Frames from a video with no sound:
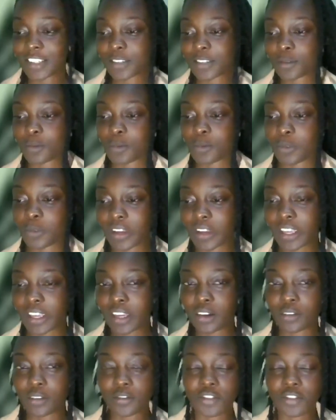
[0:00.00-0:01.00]
very good
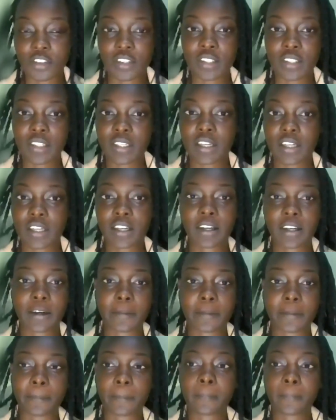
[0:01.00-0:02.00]
way of just
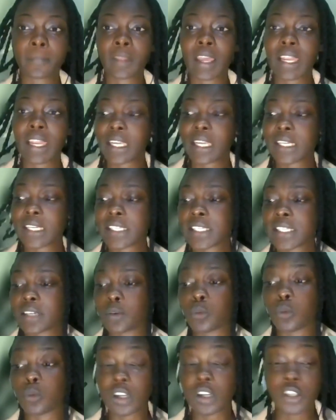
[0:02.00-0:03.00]
um, highlighting
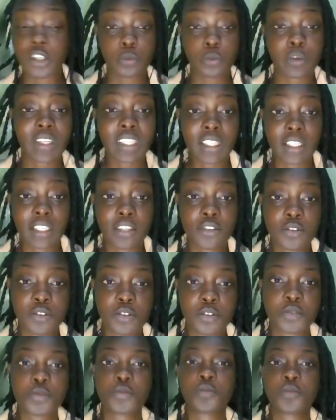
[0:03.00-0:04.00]
what we need
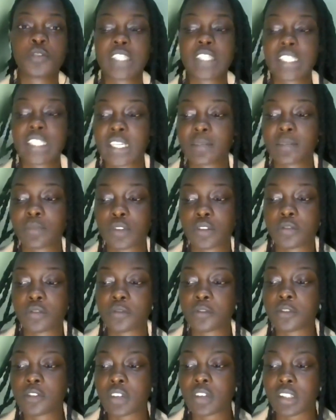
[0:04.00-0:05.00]
to do in terms of
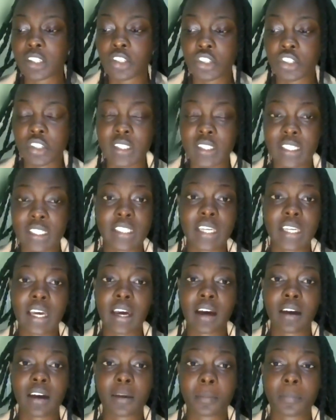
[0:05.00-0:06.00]
strategies and
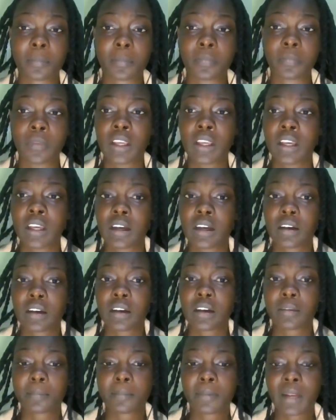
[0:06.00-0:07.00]
um,
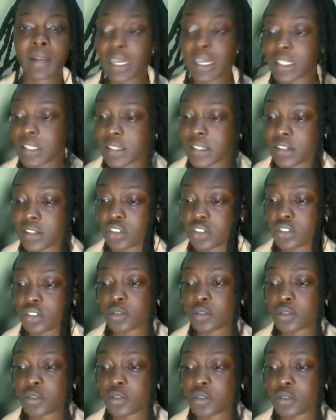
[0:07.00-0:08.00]
plans,
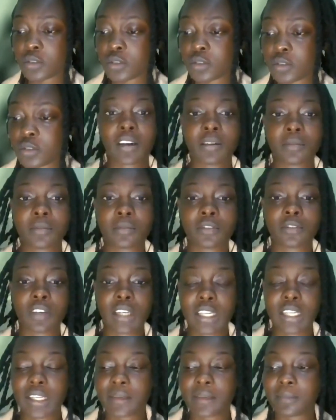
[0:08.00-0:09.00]
just so we can be able
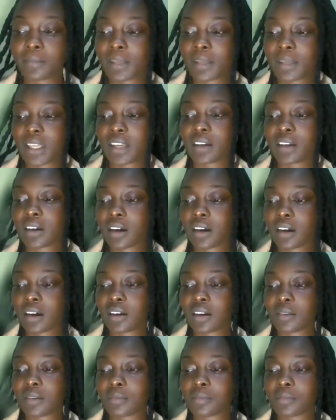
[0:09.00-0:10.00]
to um, really
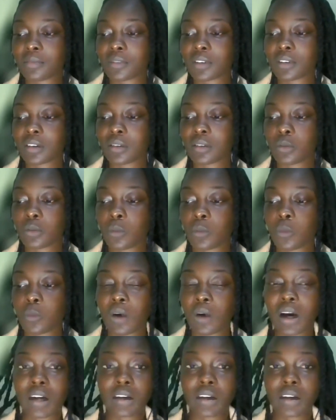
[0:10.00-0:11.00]
be um,
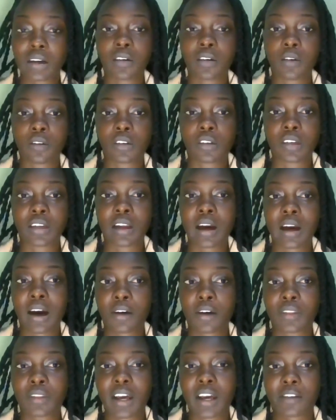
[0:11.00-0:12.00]
work on
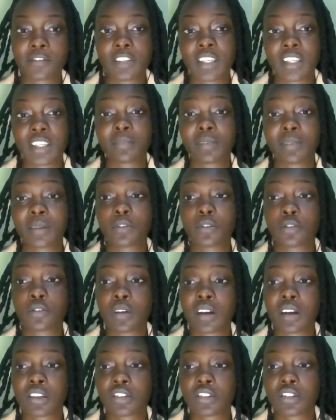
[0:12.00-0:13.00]
how the AFTA can be able
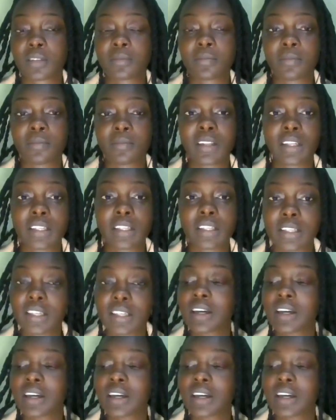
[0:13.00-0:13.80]
to actually build